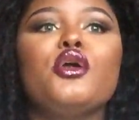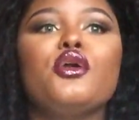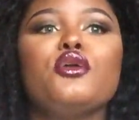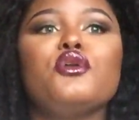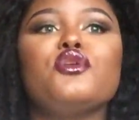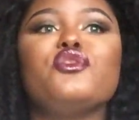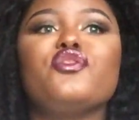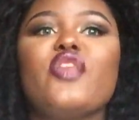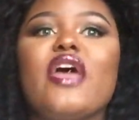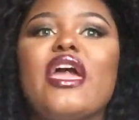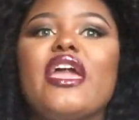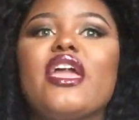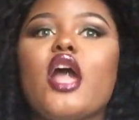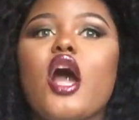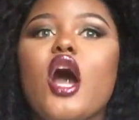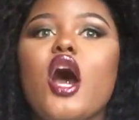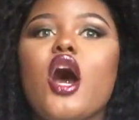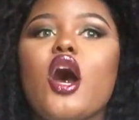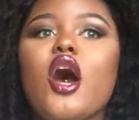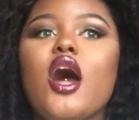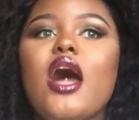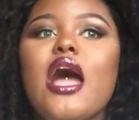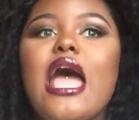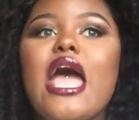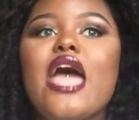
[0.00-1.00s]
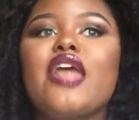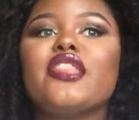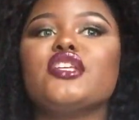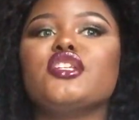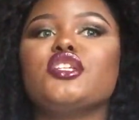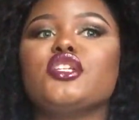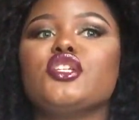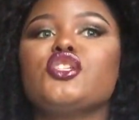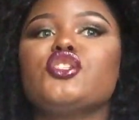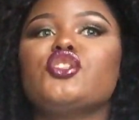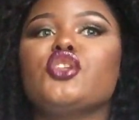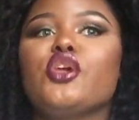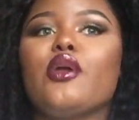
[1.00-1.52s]
who they are and they're
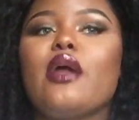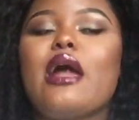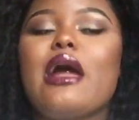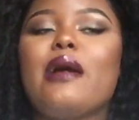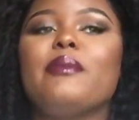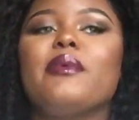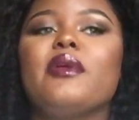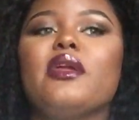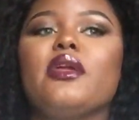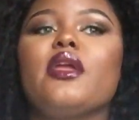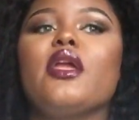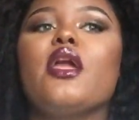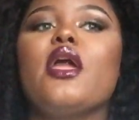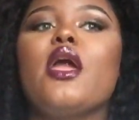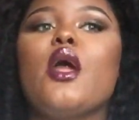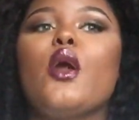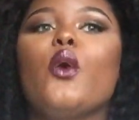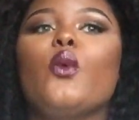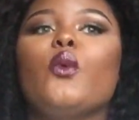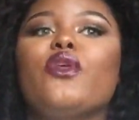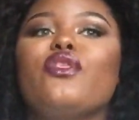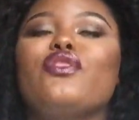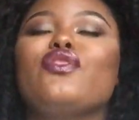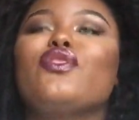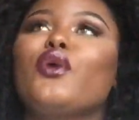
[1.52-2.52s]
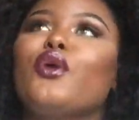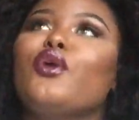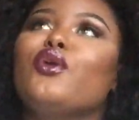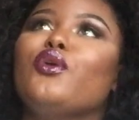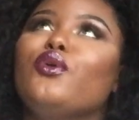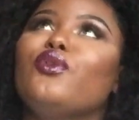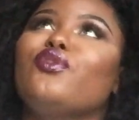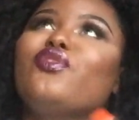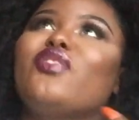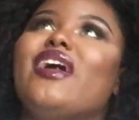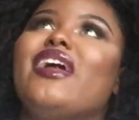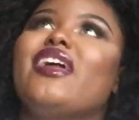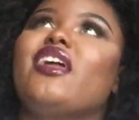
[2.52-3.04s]
just so happy with
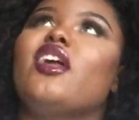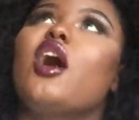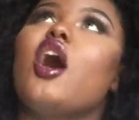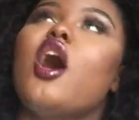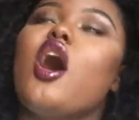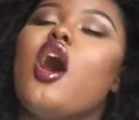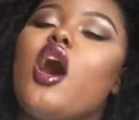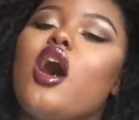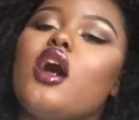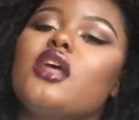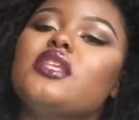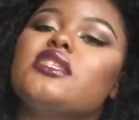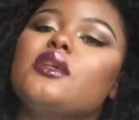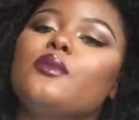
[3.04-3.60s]
who they are.